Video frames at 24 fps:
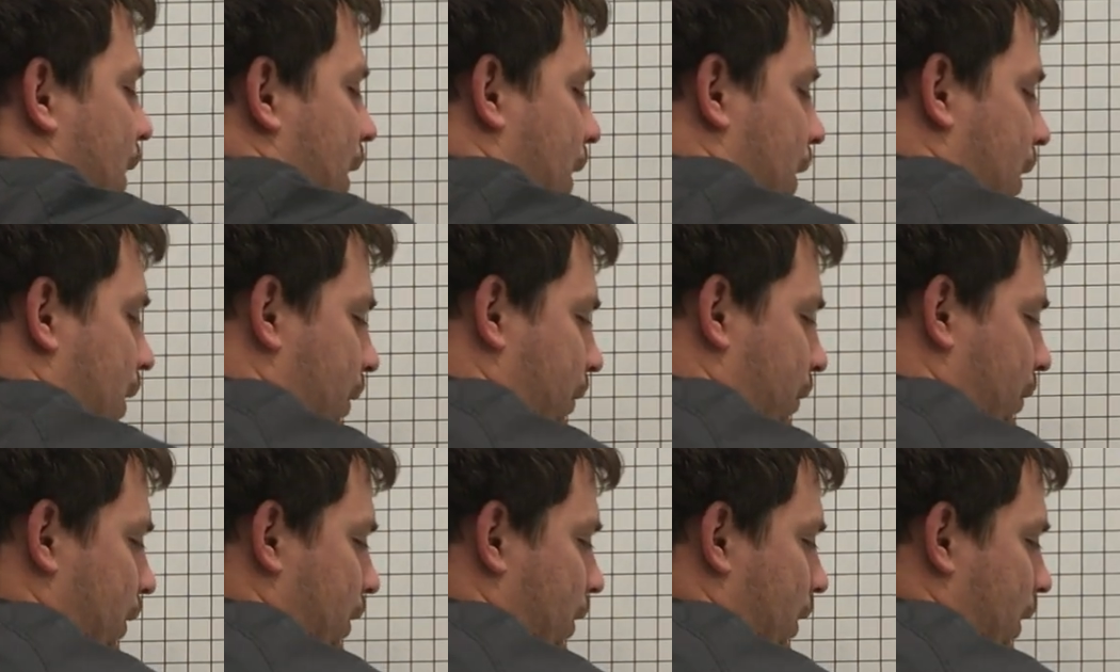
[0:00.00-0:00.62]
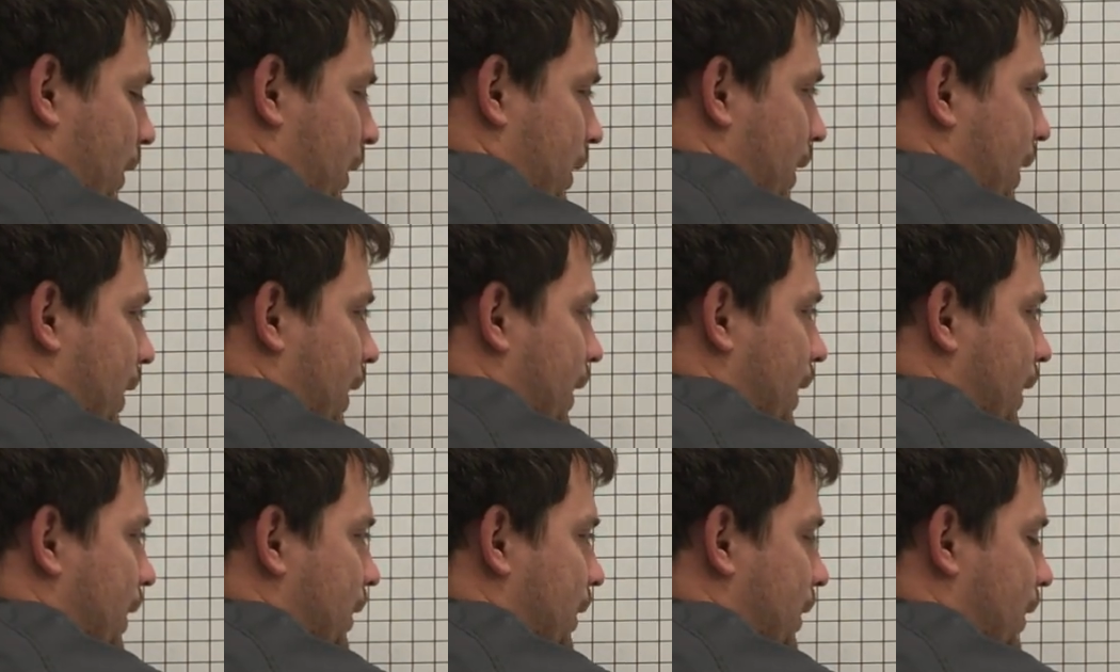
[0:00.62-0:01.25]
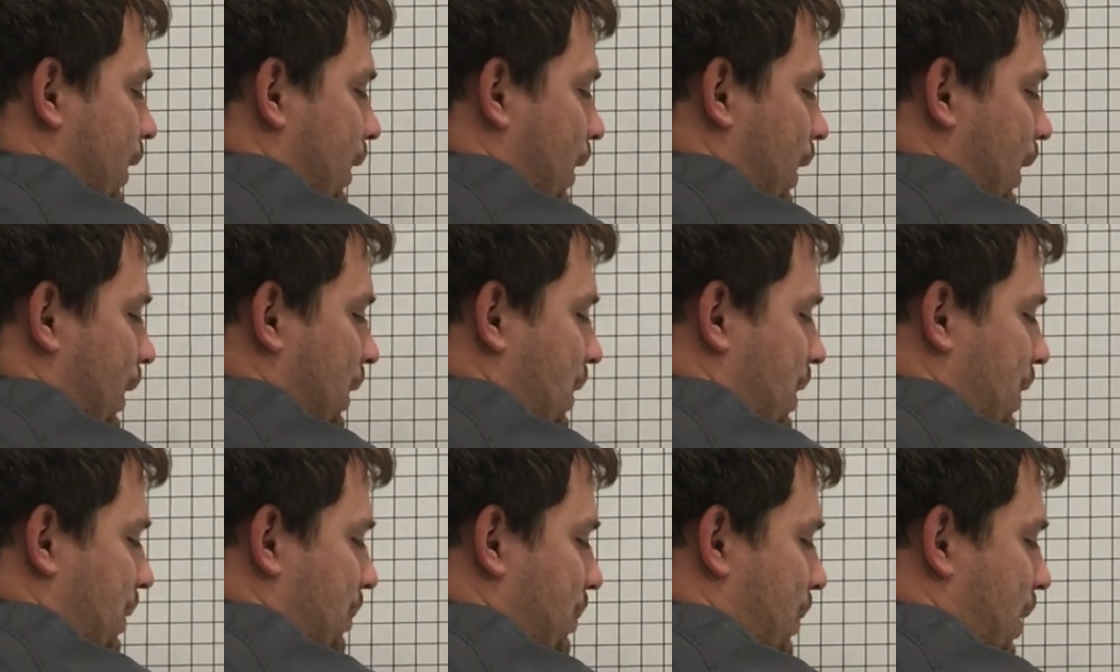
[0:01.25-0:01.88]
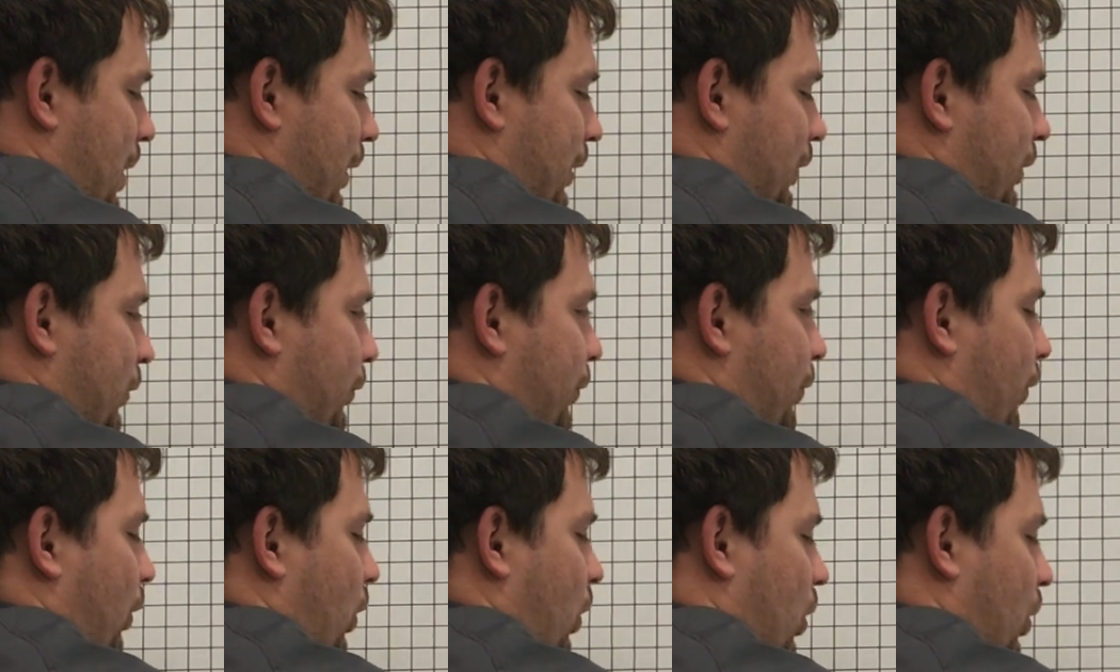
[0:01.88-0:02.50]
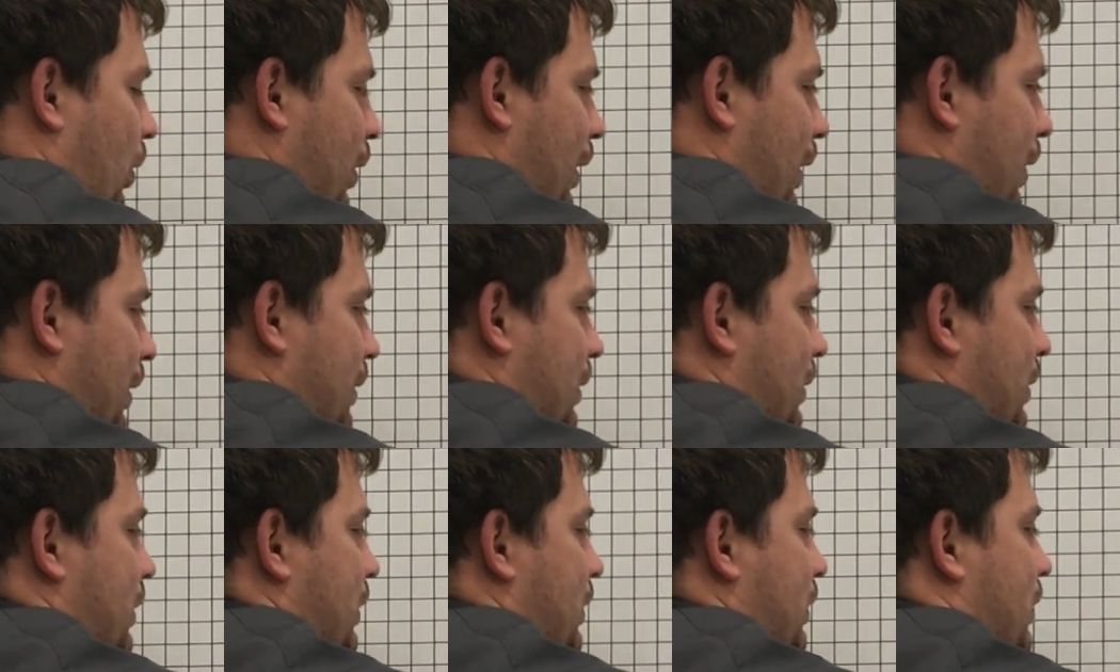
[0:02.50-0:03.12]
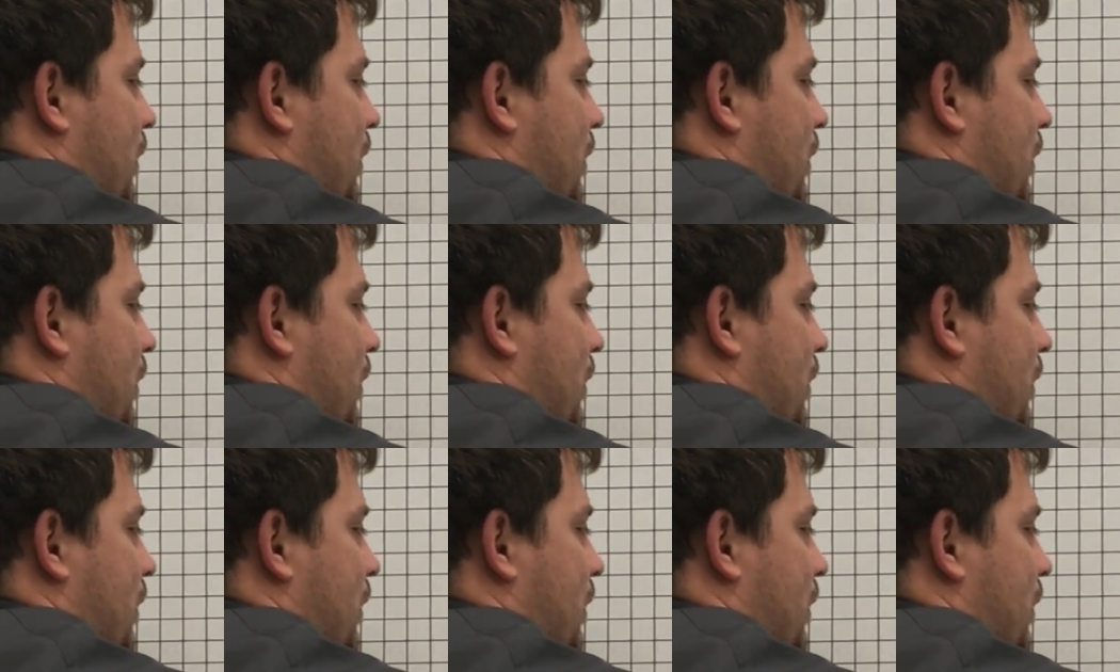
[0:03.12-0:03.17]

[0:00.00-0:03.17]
and if you look at it, at month 4,